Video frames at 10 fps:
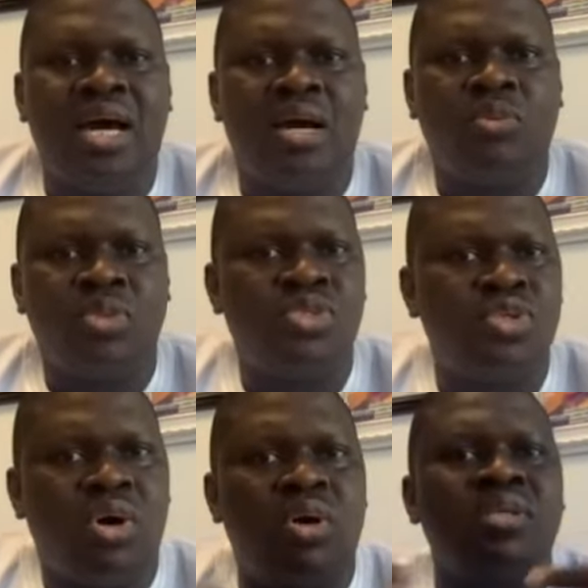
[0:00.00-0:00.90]
we
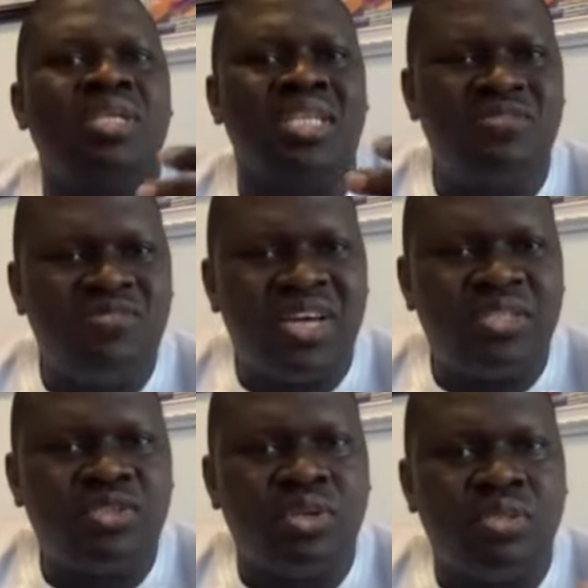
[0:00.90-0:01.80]
saw the
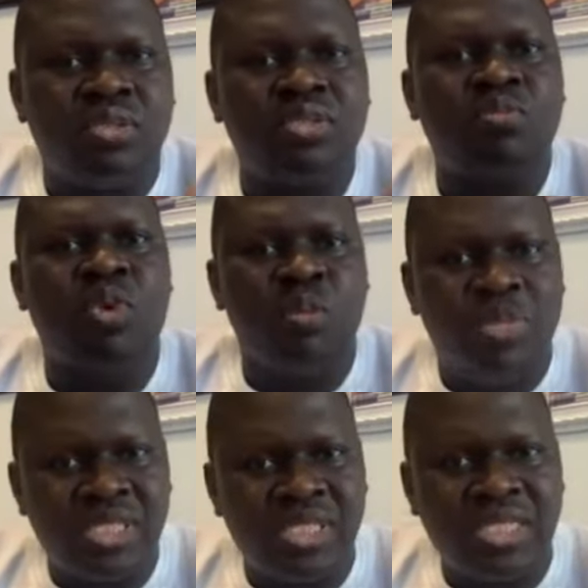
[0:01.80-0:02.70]
effect on small
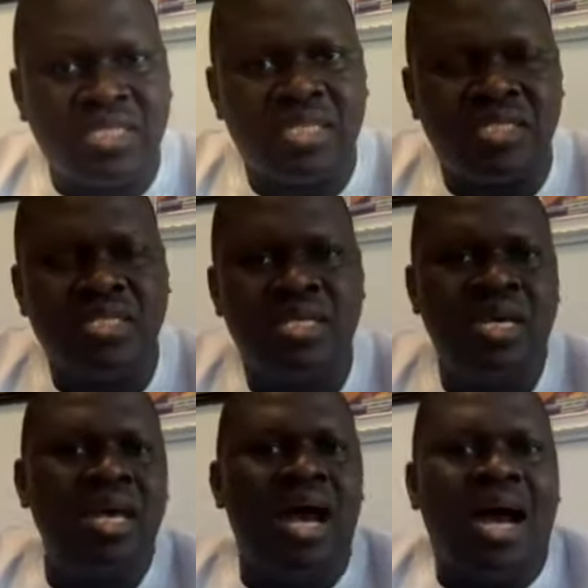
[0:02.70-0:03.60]
businesses.
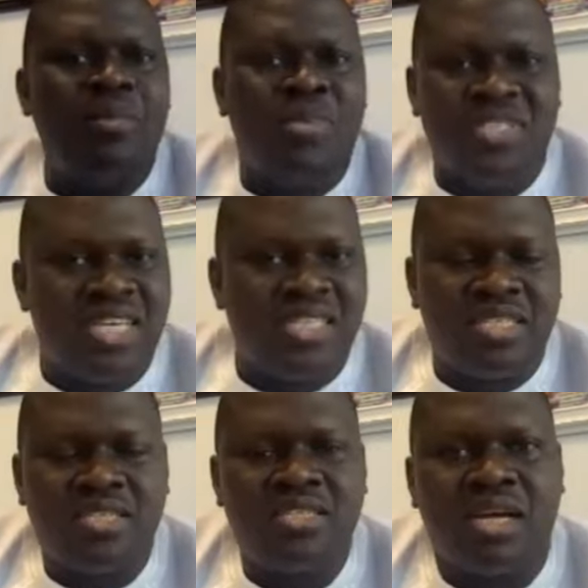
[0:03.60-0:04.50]
Our business
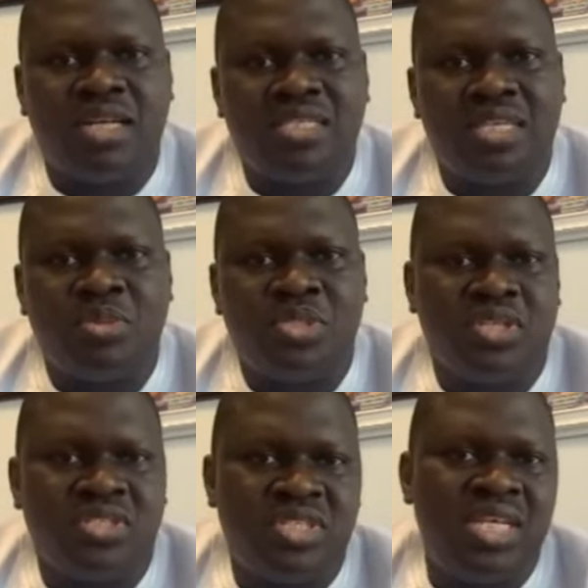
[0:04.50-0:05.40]
started with
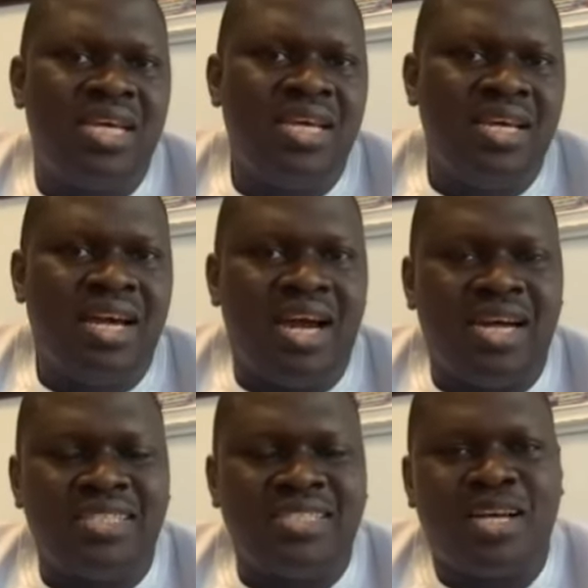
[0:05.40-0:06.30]
just
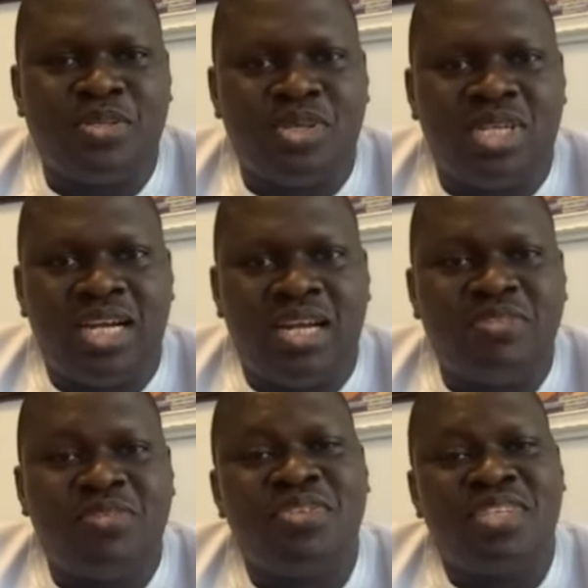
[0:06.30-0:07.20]
1,000 naira
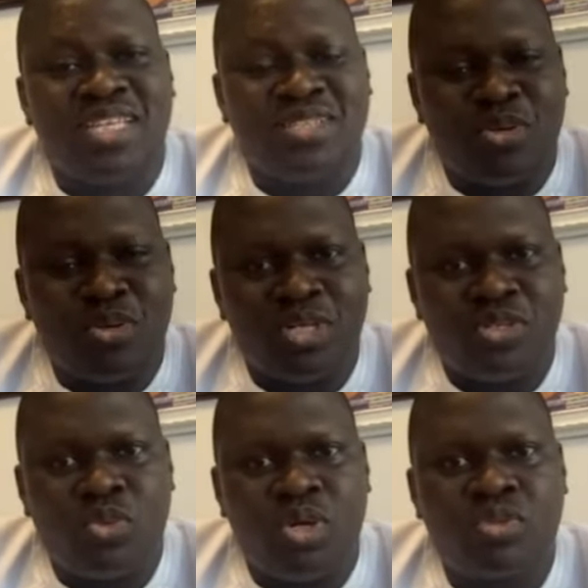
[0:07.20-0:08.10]
15 years ago
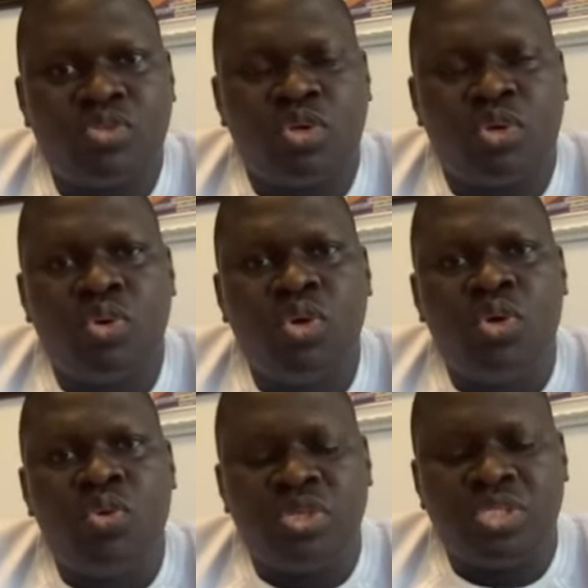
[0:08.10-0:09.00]
as well. So
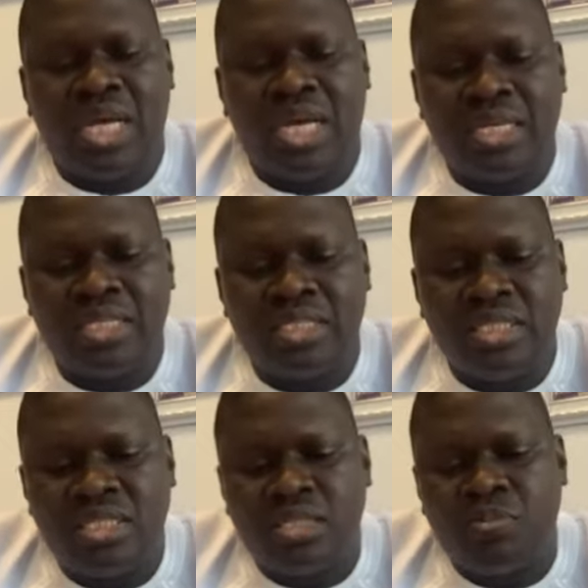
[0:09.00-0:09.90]
we started
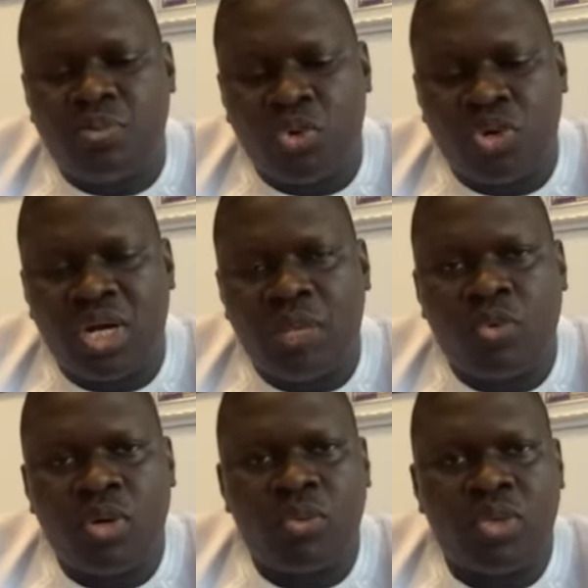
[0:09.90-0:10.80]
this program
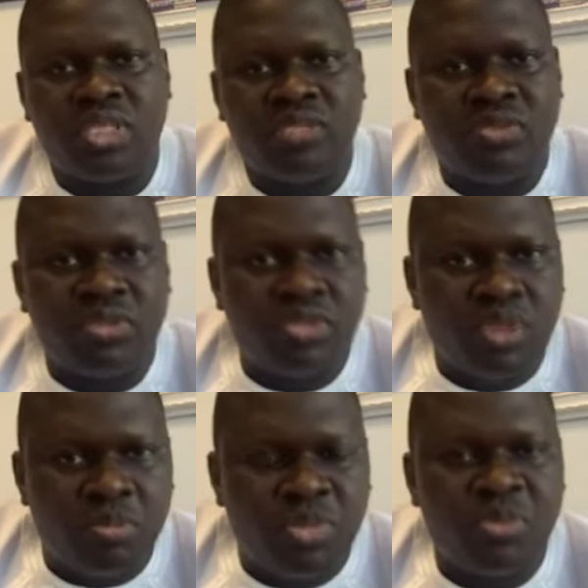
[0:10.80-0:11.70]
where we're giving
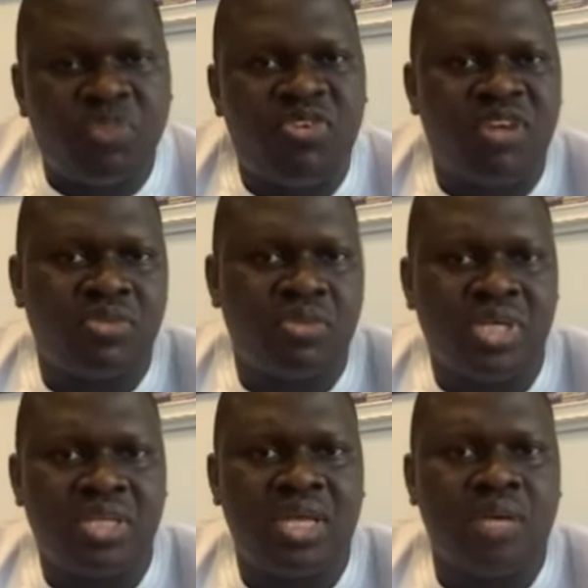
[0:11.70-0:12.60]
some people
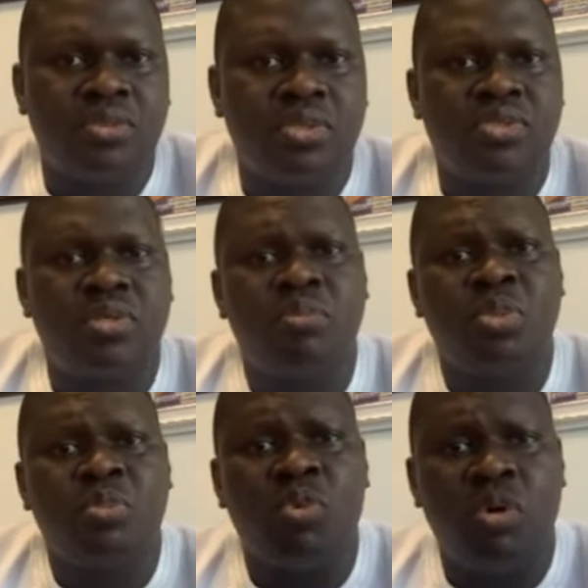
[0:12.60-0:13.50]
500,000, some
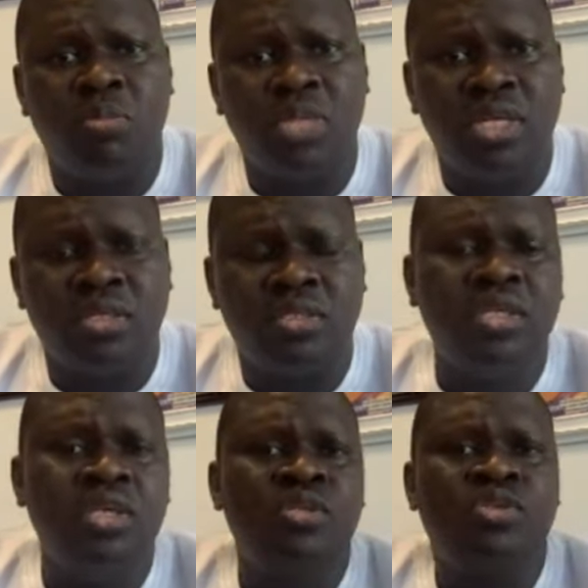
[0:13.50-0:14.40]
people 1 million
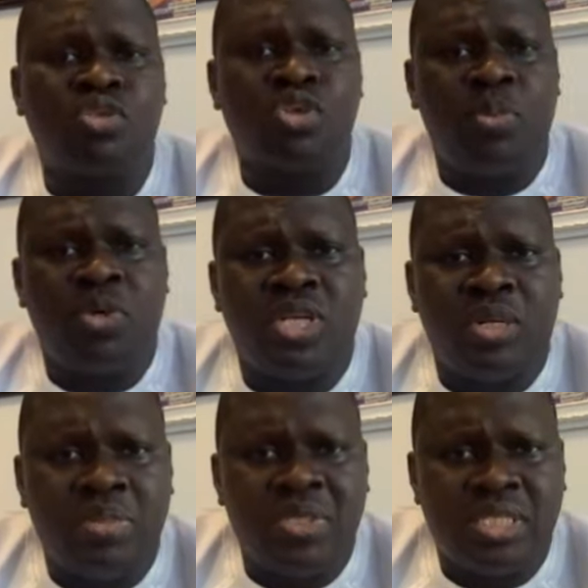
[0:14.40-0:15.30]
to support
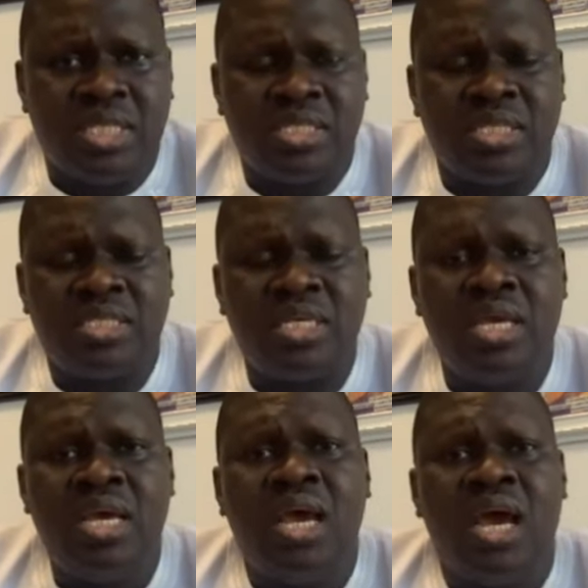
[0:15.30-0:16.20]
their businesses.
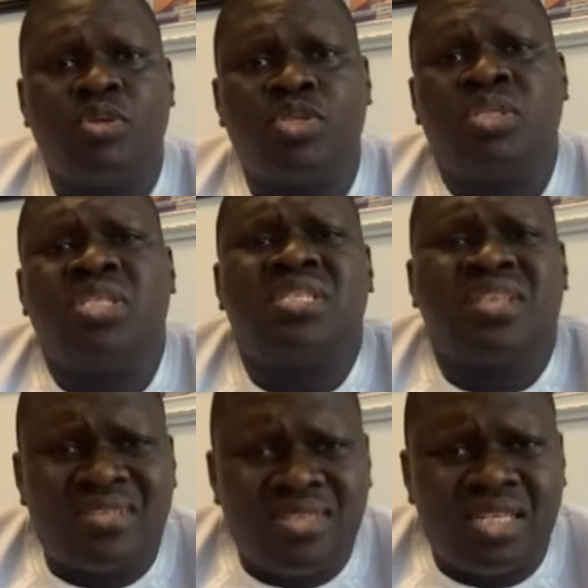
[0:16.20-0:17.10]
And we saw the
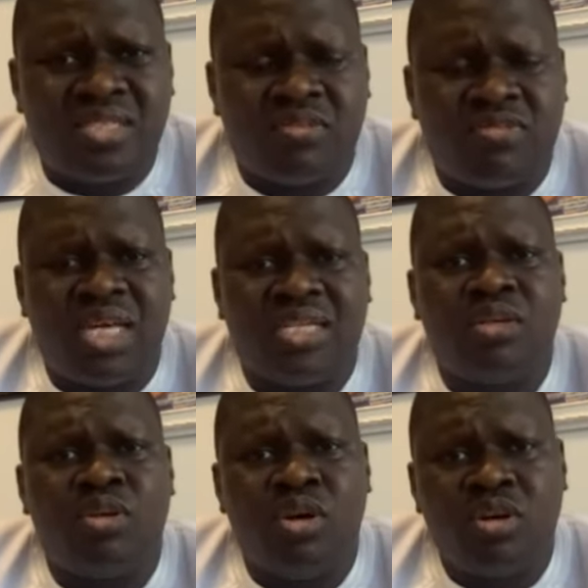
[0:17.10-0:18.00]
success of that. A
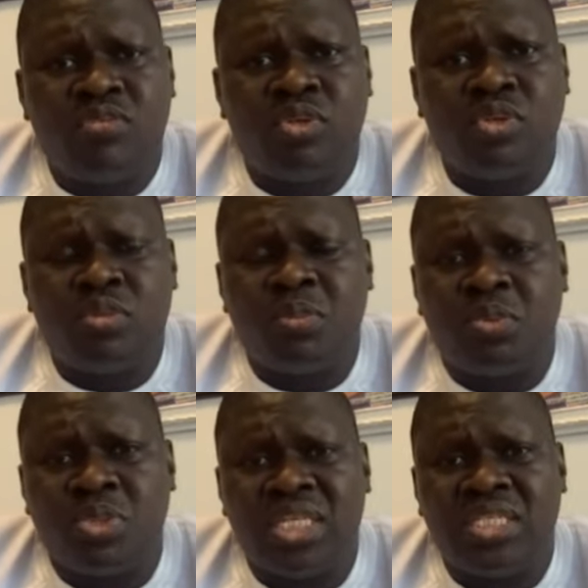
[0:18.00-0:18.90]
lot of those people
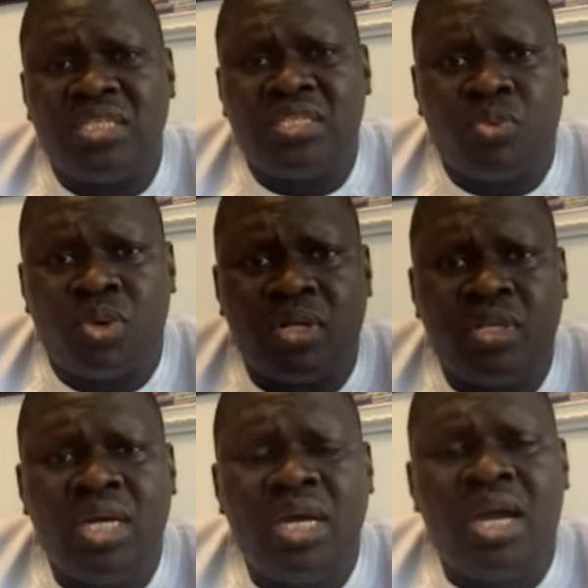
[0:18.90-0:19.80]
really did well.
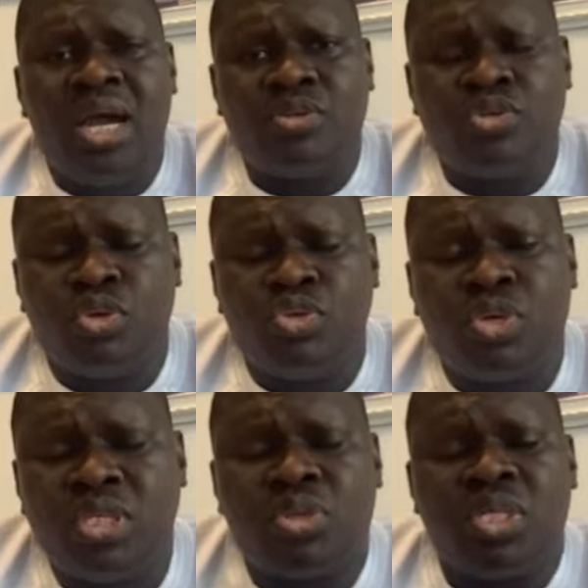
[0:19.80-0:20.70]
And so
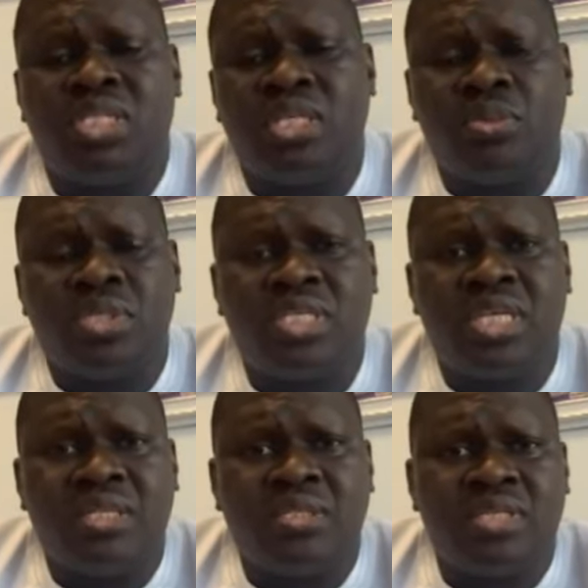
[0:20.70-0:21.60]
2023, we
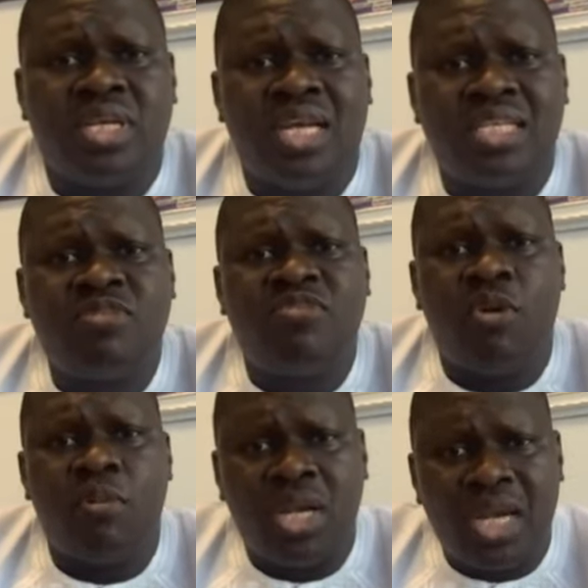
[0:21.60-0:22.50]
decided to say, let's
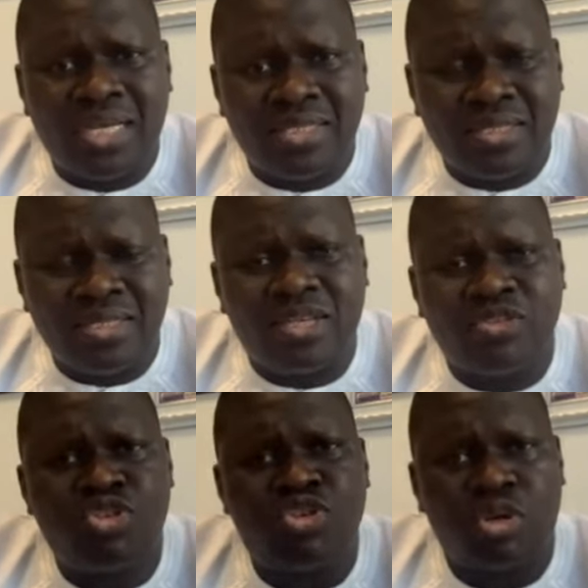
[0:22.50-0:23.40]
formalize it and
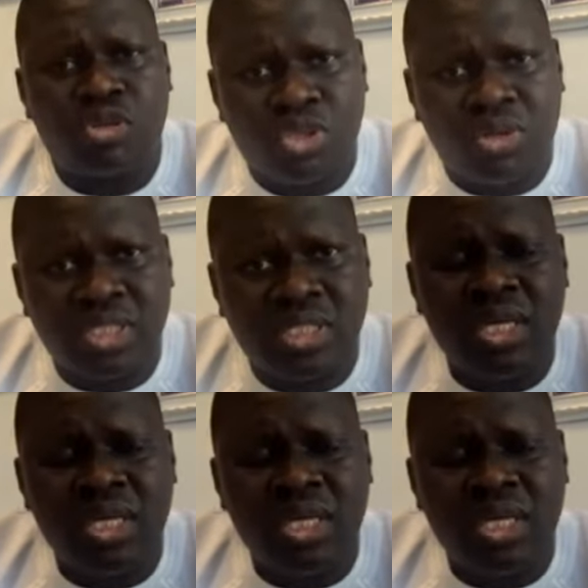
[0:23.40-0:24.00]
structure it,